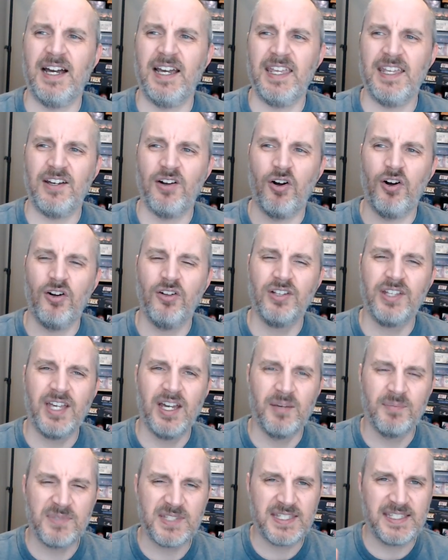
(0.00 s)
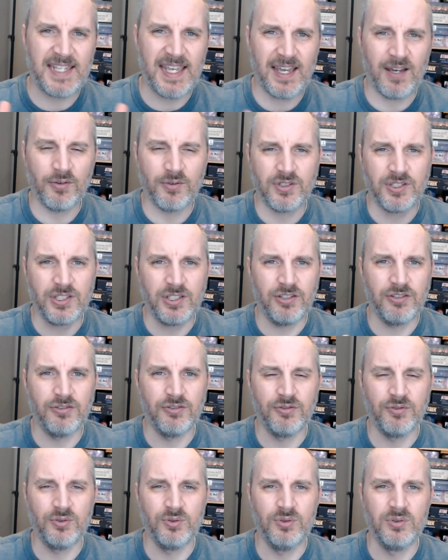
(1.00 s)
It all comes down
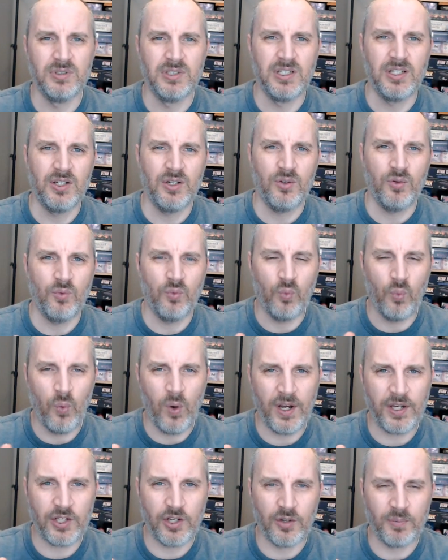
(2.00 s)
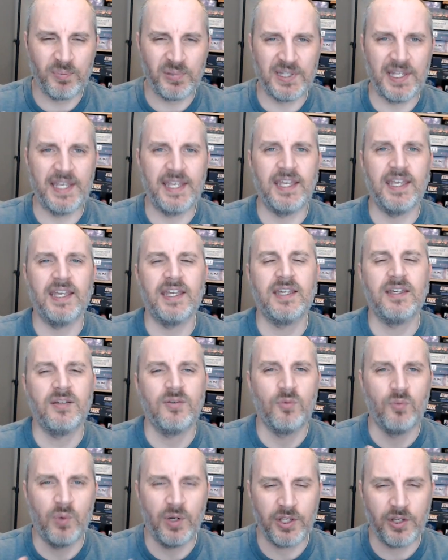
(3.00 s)
to what you're playing,
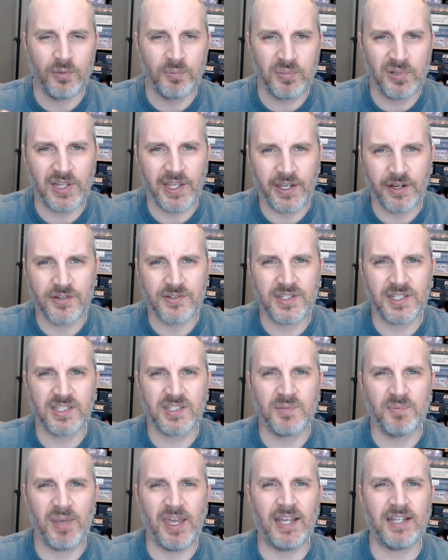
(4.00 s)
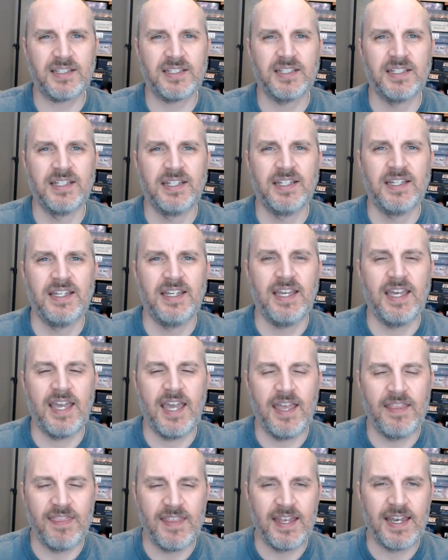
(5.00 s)
what your players expect,
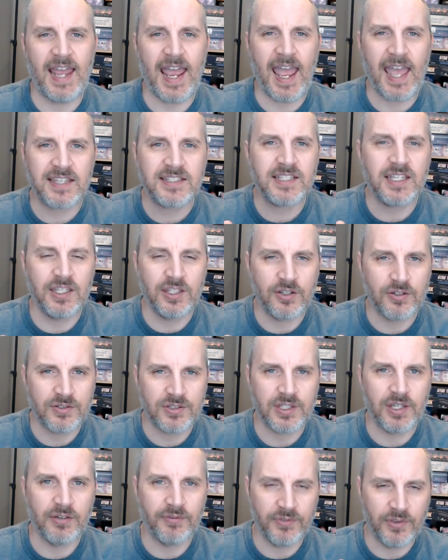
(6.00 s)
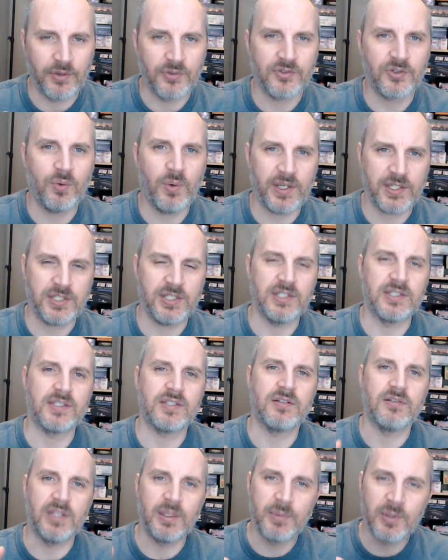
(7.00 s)
and then asking yourself those questions.
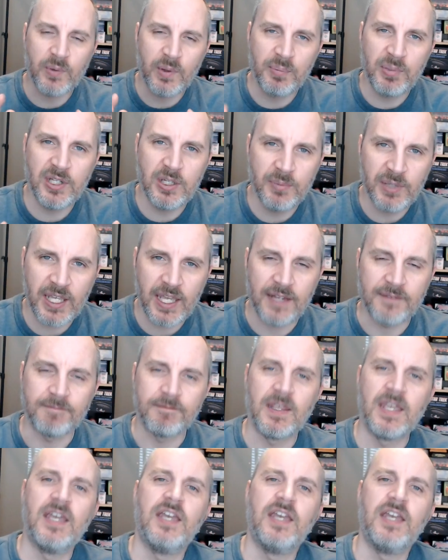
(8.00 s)
So let me repeat them again.